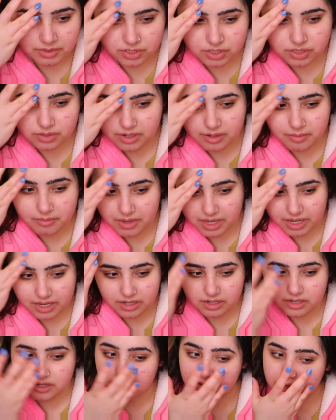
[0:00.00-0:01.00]
Do you know what I
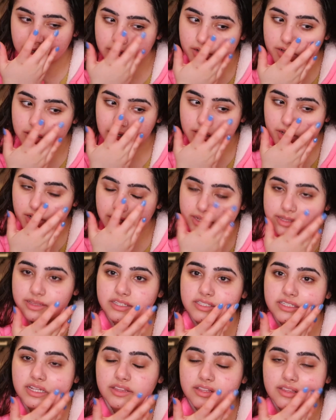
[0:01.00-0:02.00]
mean? Like
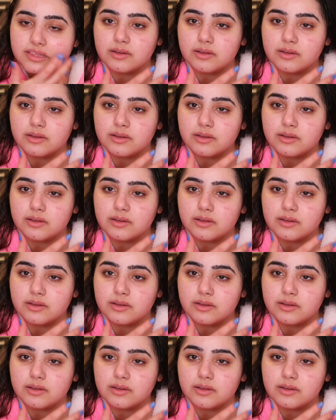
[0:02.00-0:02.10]
there's nothing